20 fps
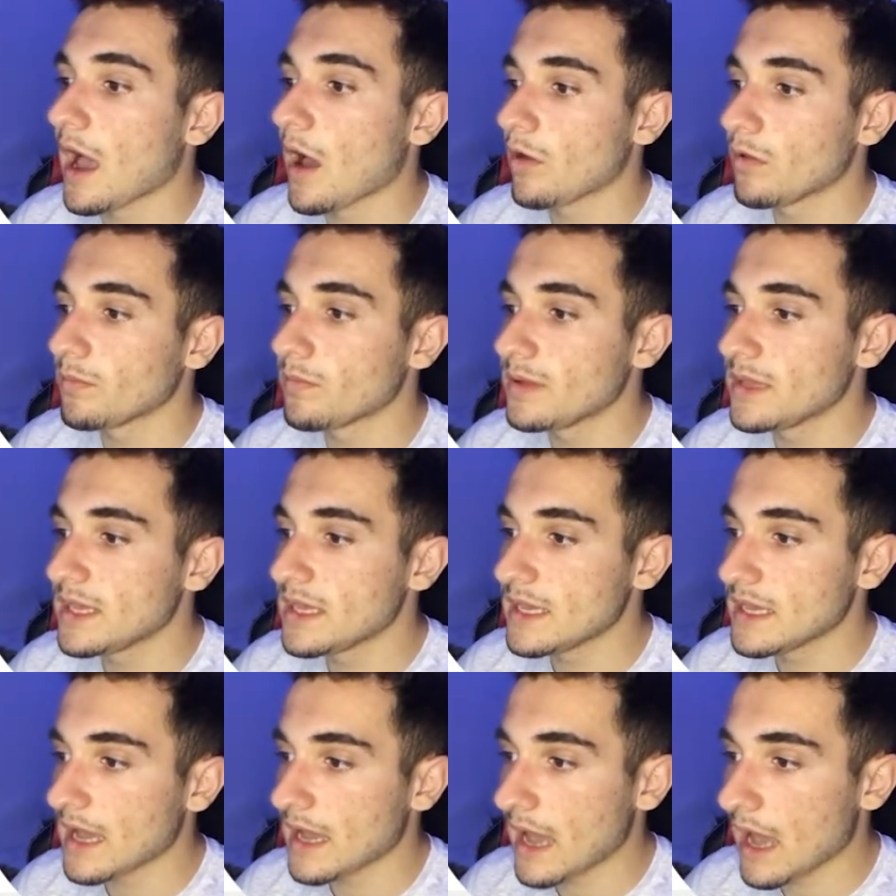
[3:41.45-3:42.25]
I'll
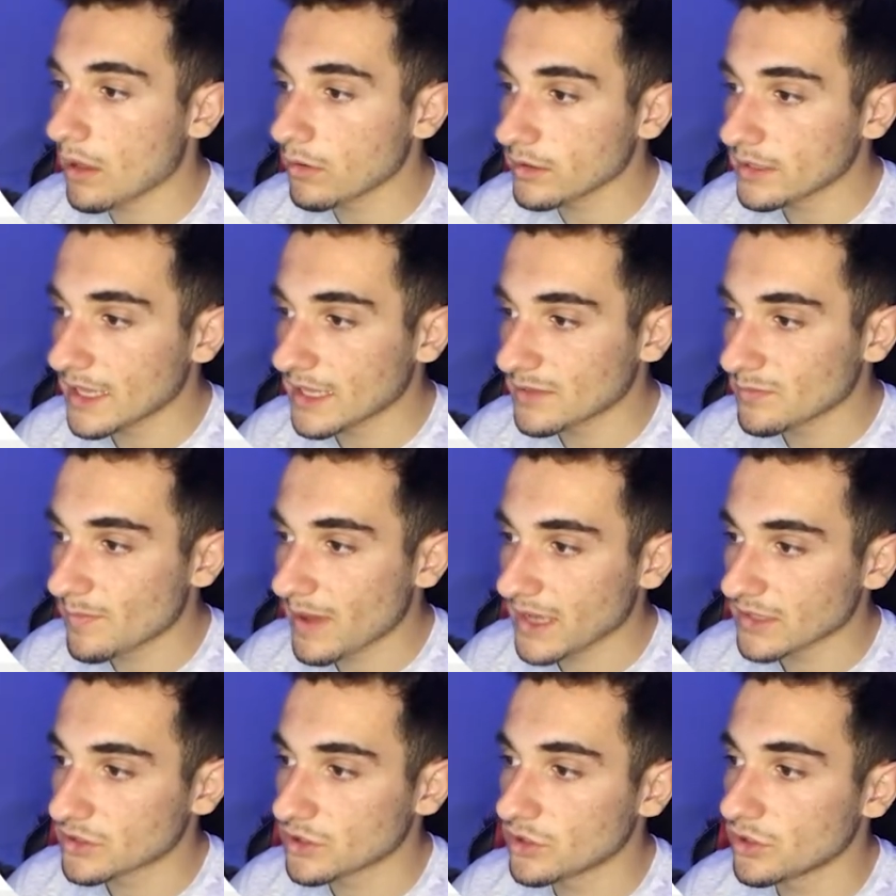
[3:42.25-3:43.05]
be I'll get
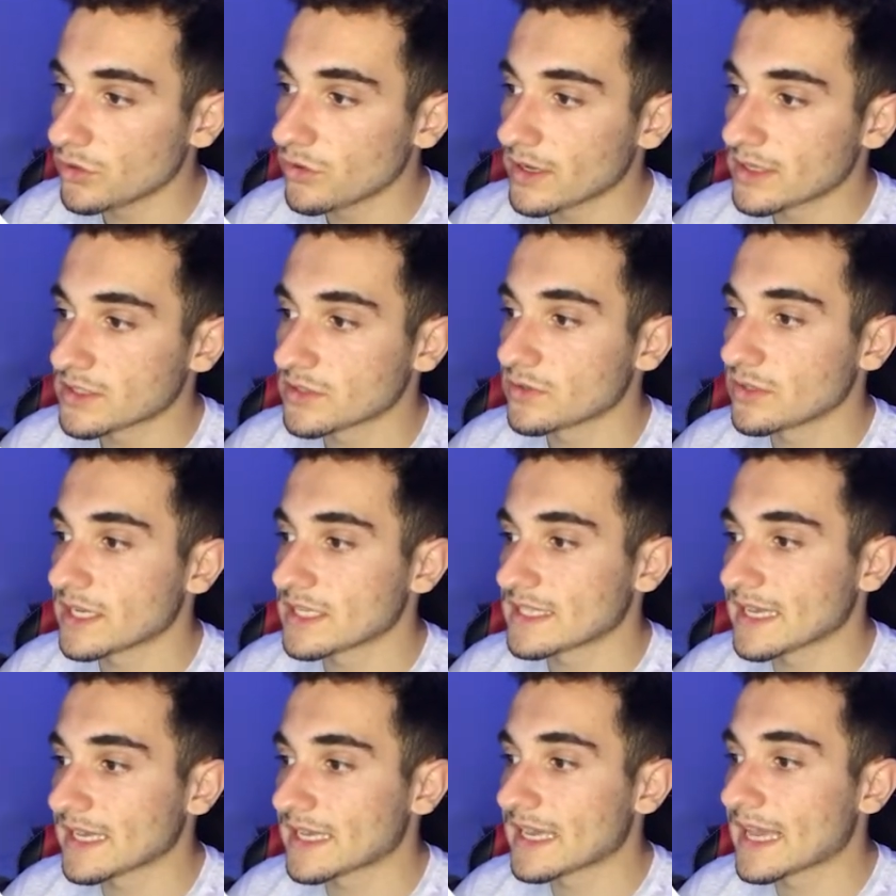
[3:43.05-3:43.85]
back to you as soon
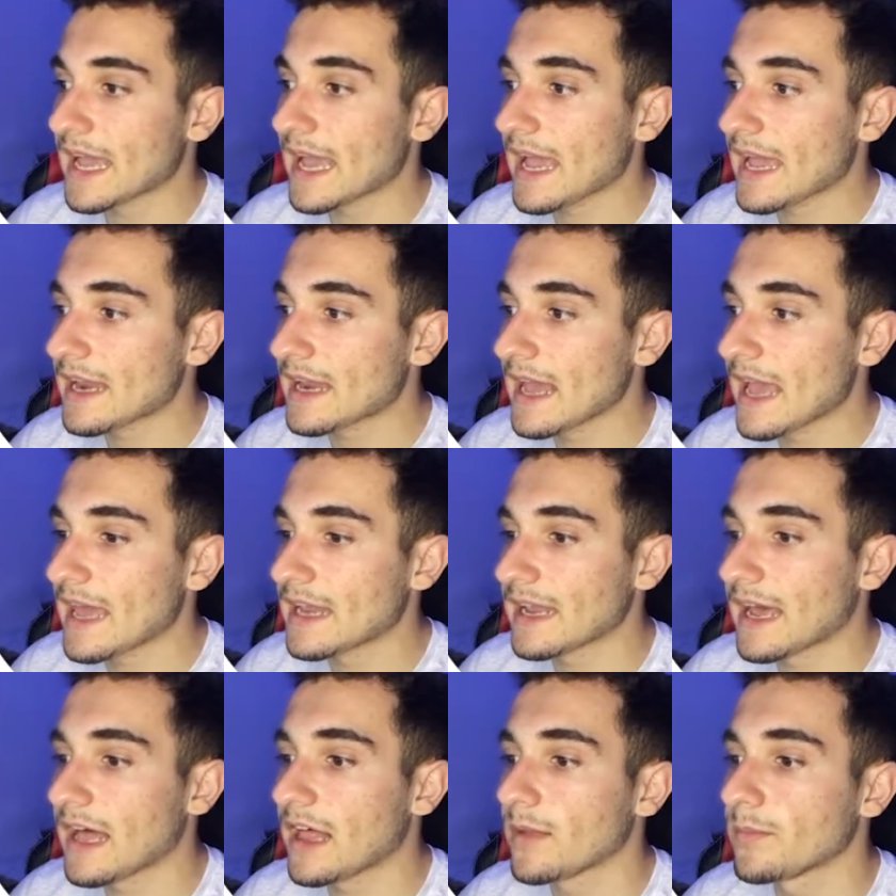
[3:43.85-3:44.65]
as I can
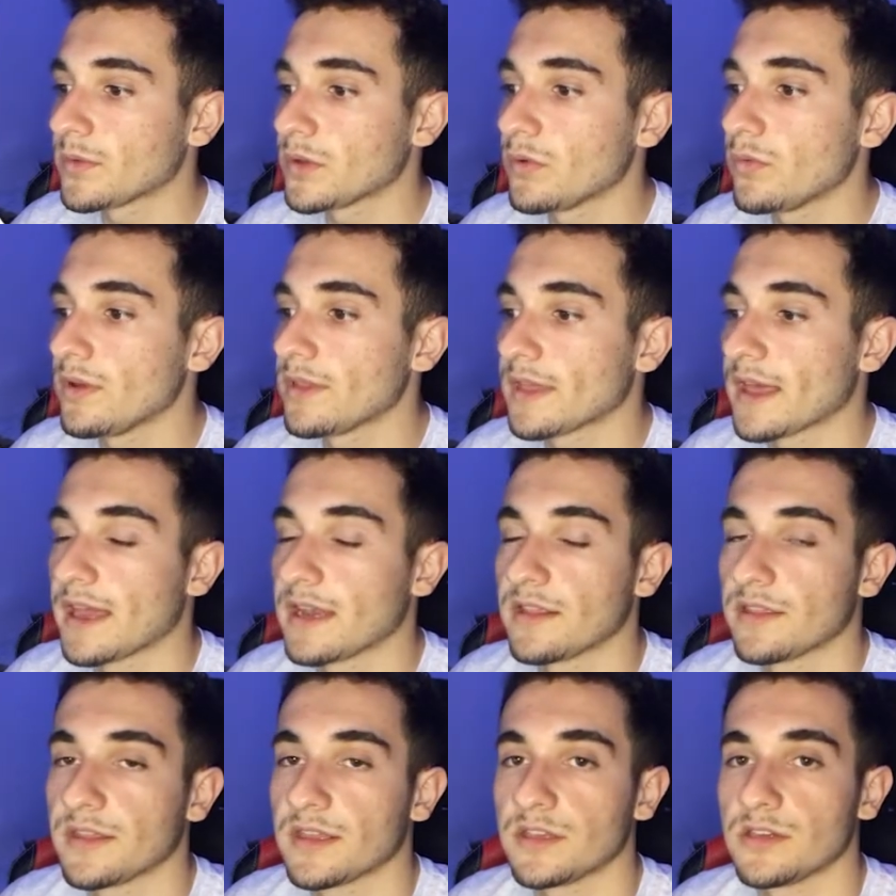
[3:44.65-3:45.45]
and help you with
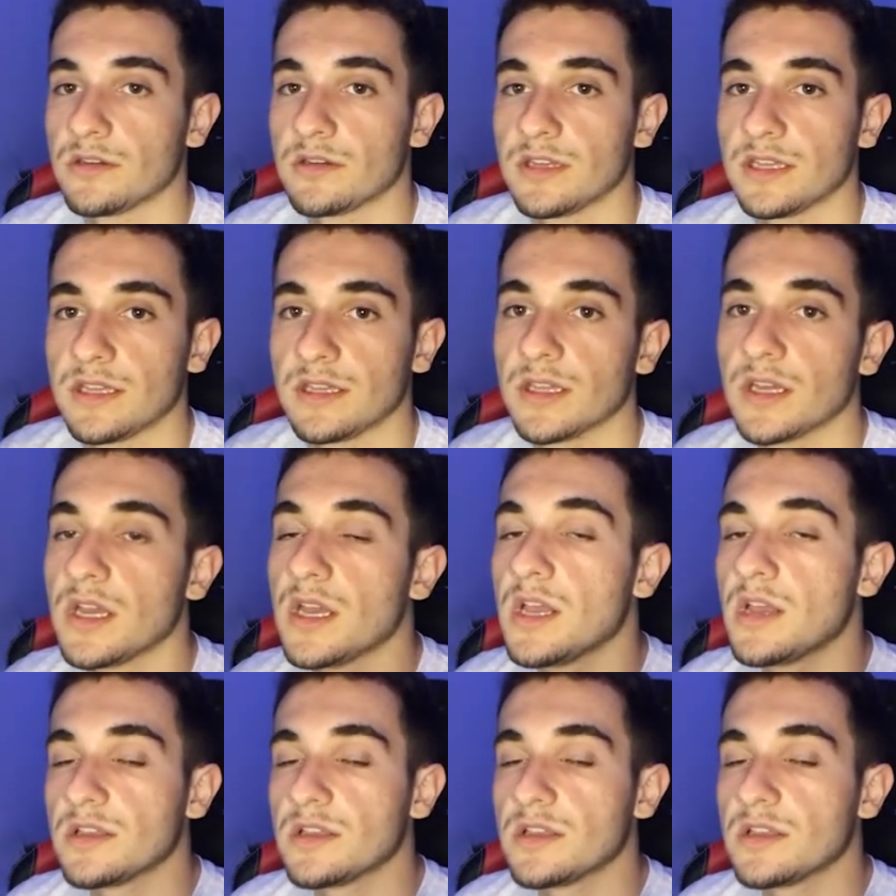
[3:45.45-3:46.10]
anything you need.